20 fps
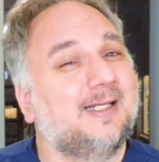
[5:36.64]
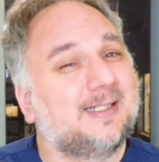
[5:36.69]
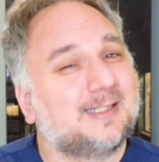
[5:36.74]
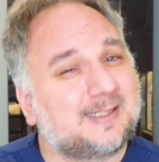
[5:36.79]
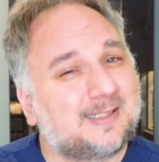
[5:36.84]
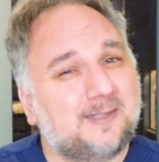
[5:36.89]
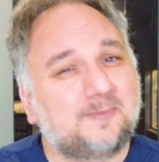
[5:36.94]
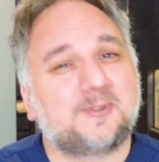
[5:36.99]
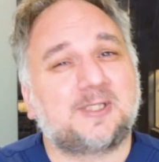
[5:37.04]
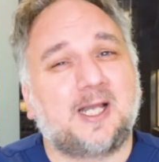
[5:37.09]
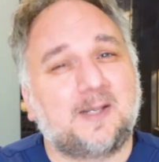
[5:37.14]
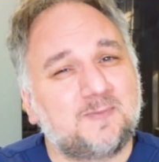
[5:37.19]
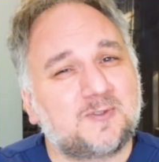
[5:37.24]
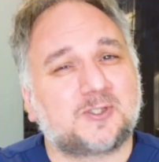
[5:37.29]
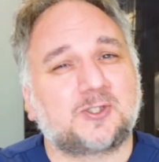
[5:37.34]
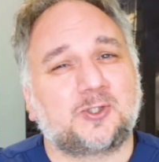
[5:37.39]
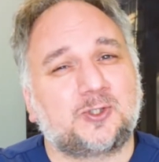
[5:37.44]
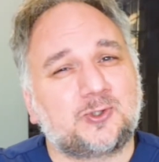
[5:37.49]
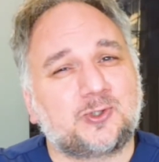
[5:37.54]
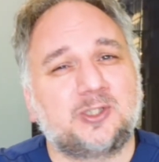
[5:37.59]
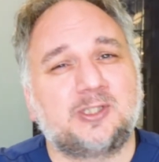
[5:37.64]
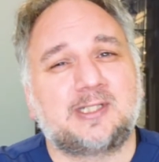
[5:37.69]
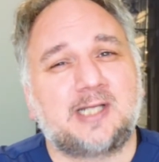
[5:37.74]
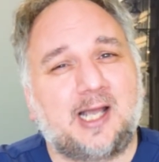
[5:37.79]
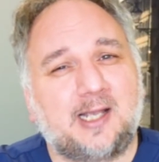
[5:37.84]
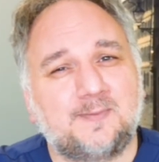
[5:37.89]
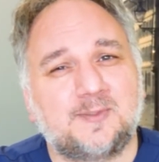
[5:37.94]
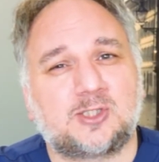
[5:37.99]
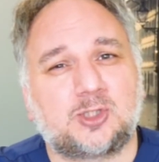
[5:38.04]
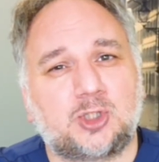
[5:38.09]
sometimes surgery
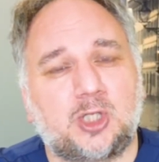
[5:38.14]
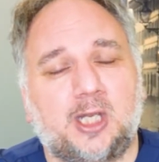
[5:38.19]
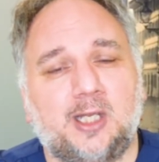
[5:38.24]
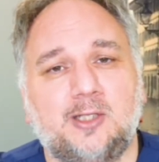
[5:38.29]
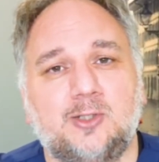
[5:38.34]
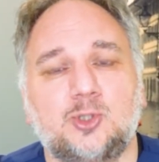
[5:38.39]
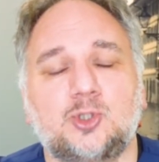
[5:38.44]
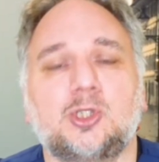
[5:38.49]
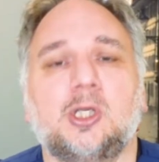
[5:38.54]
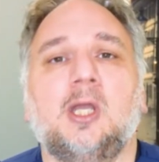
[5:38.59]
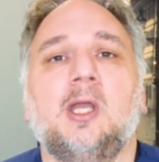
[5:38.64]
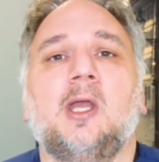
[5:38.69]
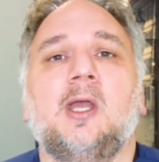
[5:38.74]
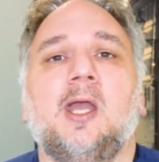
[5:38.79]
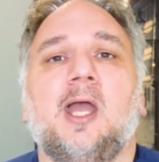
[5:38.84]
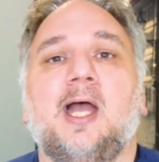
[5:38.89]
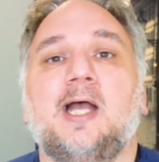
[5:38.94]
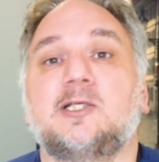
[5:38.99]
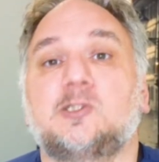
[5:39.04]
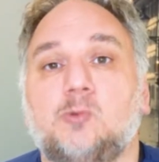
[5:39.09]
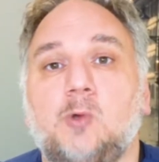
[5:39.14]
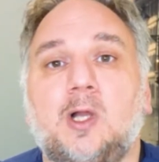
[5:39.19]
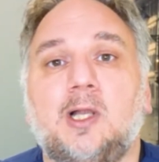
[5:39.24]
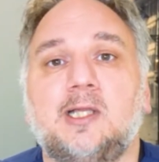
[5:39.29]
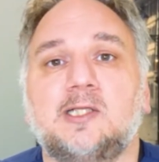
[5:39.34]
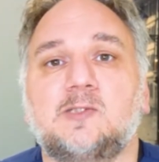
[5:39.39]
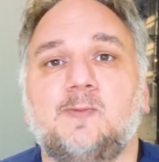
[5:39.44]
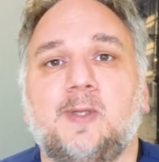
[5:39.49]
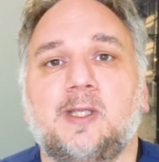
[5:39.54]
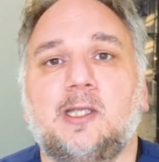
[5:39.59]
times change, as
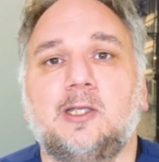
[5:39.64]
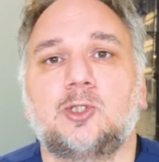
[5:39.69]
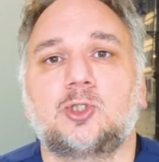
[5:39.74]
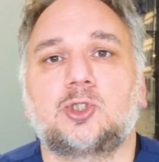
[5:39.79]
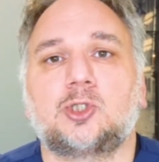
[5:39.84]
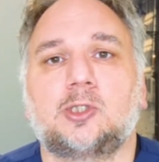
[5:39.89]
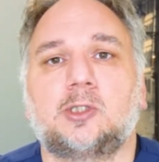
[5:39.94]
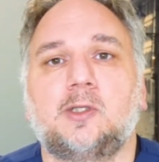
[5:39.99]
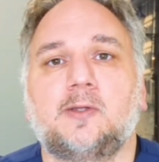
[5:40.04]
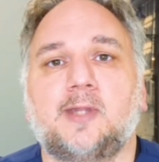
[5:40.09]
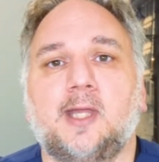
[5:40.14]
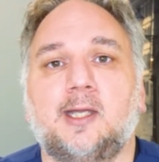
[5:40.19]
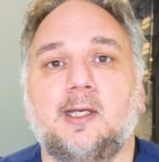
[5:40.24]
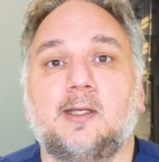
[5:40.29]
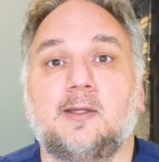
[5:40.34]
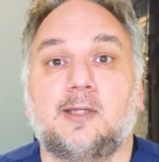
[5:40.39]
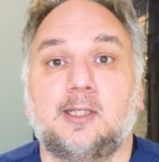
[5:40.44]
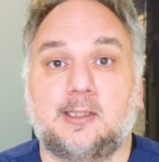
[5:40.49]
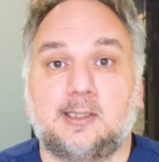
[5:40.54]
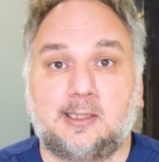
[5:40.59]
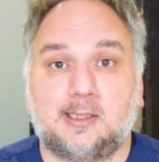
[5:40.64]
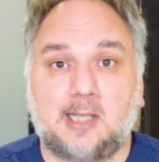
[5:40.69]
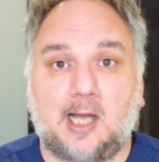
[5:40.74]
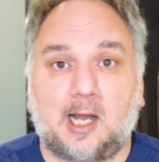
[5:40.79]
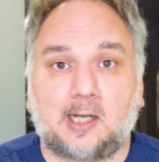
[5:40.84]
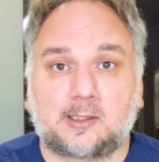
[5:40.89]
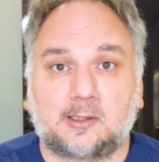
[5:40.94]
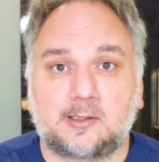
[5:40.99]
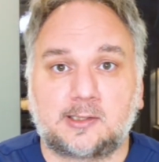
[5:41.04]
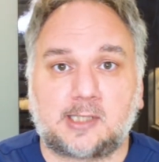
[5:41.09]
well as making sure that the
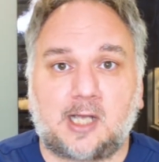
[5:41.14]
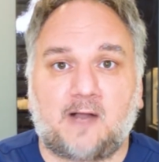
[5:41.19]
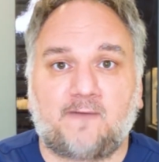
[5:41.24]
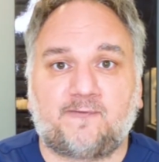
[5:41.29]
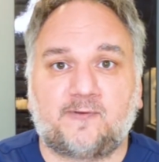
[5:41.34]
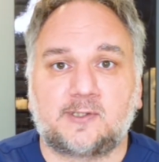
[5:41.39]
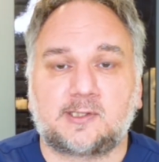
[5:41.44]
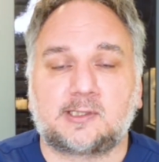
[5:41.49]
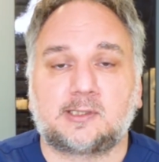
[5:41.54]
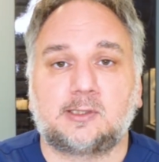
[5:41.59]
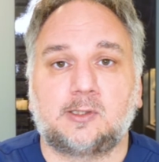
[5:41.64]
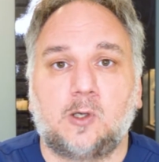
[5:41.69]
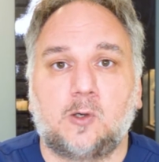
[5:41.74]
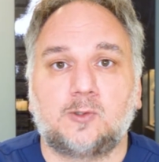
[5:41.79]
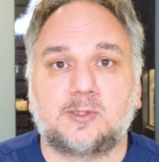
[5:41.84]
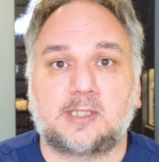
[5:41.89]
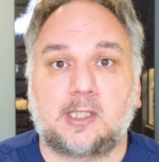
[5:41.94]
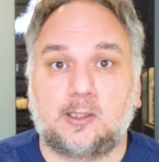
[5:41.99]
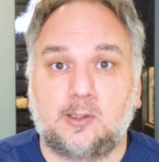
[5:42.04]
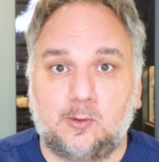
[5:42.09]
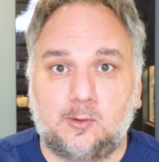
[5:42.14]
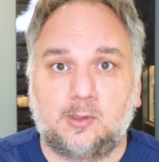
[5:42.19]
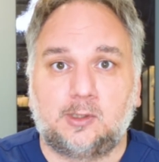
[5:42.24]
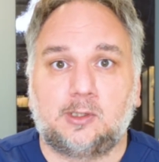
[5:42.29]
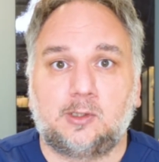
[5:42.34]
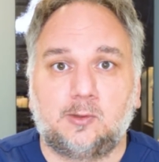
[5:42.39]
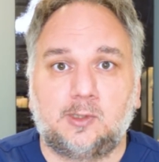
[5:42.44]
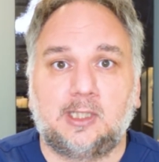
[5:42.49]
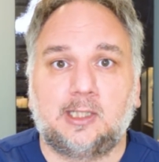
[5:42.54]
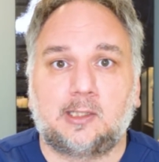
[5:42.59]
doctor's office knows that
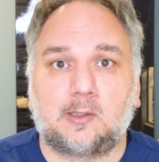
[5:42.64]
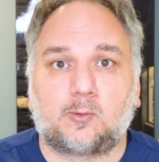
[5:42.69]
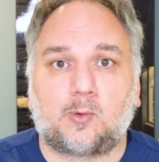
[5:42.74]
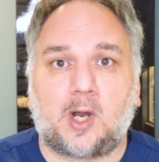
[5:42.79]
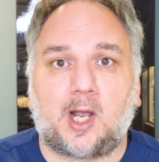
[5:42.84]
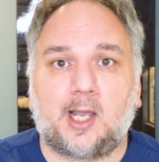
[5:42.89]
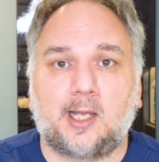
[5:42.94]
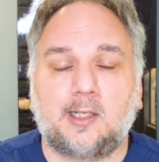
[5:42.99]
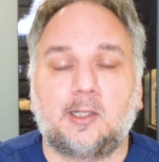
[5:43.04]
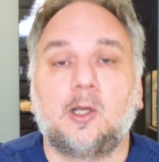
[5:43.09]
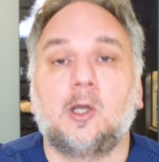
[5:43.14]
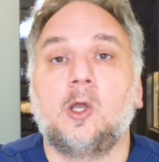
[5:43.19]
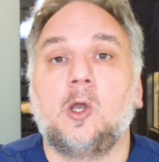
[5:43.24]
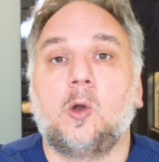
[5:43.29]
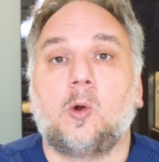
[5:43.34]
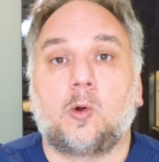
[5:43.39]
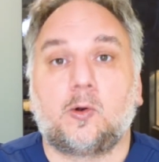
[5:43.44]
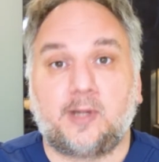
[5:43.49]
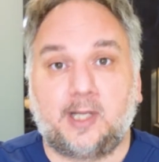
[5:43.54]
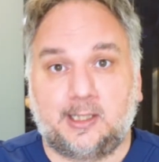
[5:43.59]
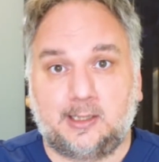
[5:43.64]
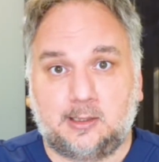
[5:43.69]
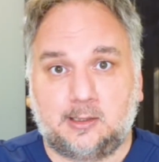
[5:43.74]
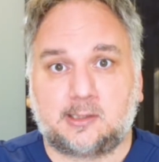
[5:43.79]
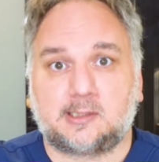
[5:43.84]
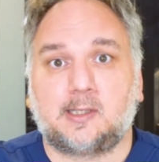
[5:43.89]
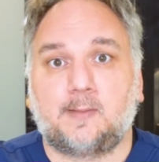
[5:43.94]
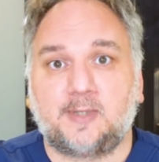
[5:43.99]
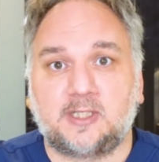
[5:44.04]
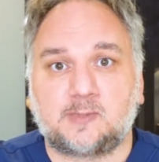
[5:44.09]
you need a ride, or that
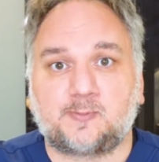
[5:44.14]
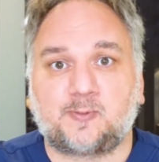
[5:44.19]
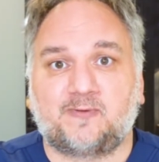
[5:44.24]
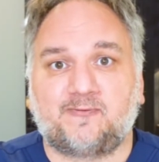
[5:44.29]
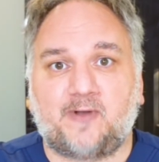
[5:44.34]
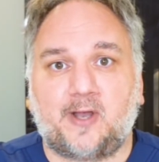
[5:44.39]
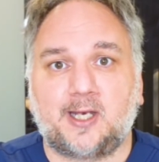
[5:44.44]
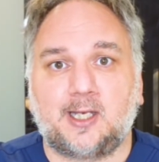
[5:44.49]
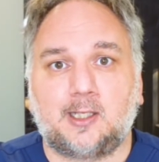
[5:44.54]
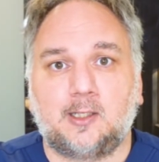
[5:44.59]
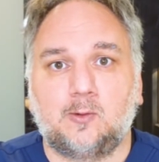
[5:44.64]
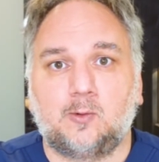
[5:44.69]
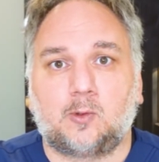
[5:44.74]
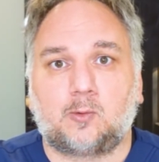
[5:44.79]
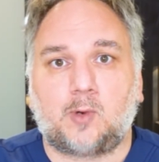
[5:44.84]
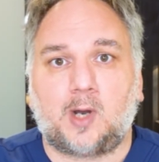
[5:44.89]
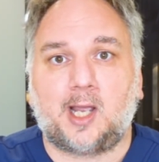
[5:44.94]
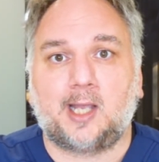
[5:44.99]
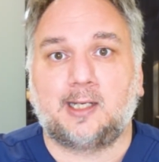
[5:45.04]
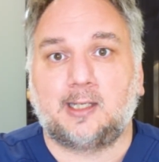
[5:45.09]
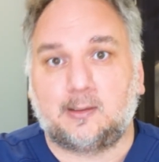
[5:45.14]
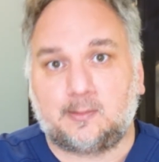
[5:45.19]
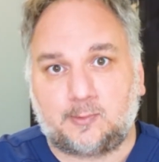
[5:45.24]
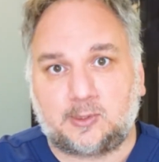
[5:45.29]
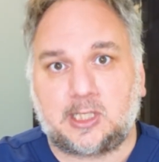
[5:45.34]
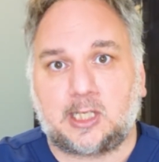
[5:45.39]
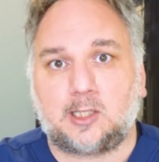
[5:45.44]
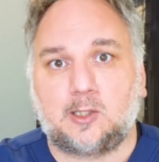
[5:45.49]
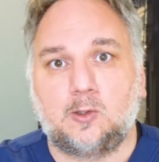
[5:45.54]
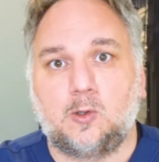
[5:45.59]
somebody's providing you a ride and
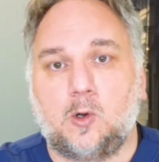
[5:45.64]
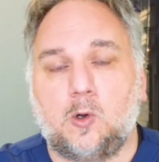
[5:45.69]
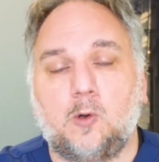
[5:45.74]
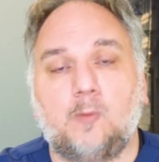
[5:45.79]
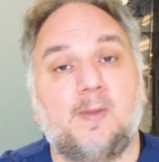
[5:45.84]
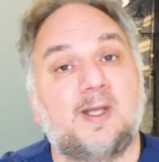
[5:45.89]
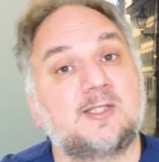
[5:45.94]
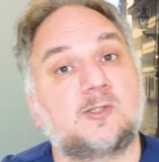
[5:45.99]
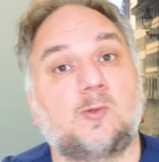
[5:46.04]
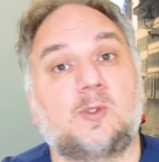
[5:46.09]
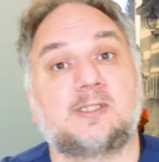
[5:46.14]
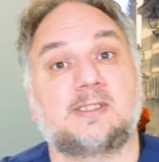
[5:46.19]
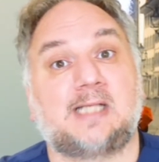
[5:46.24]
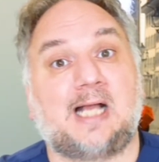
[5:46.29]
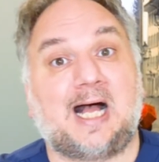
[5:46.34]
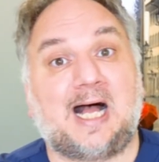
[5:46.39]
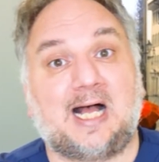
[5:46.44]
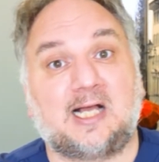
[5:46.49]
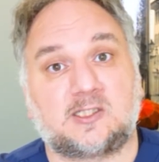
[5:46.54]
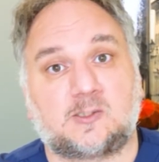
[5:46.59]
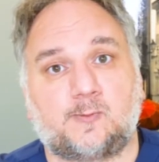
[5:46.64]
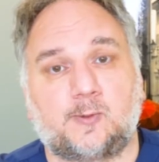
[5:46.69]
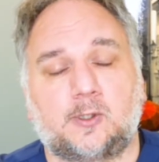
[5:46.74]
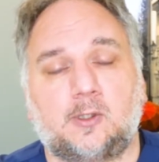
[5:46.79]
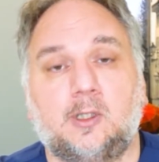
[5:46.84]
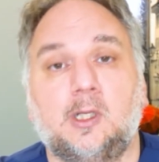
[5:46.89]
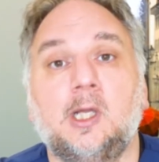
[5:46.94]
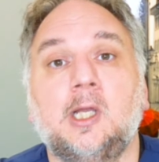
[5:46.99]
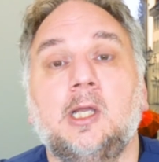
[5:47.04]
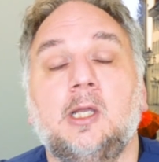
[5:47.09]
taking you home, as well as the
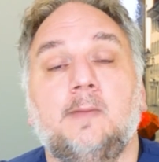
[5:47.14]
hospital.